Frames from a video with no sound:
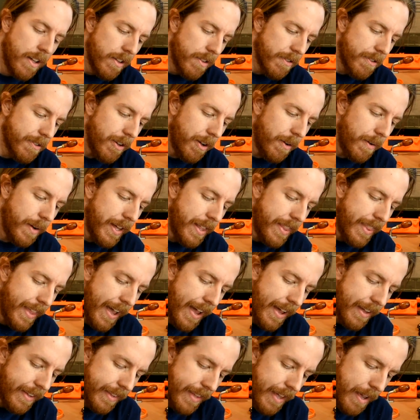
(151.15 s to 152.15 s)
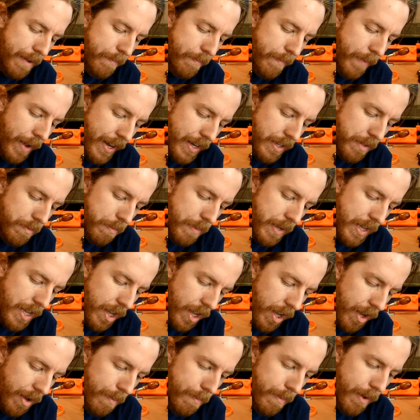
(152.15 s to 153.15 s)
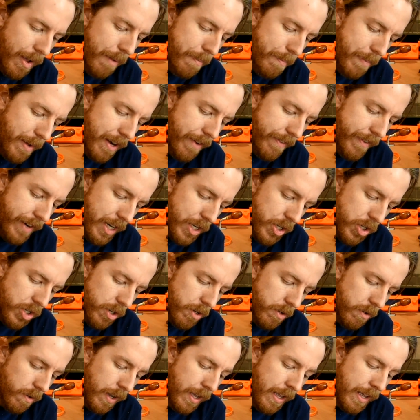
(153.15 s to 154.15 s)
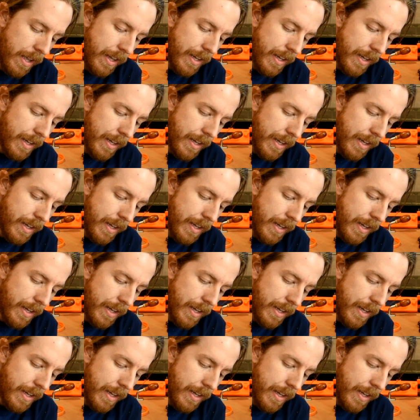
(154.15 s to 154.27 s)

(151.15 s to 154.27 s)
so that might become a bit of an issue.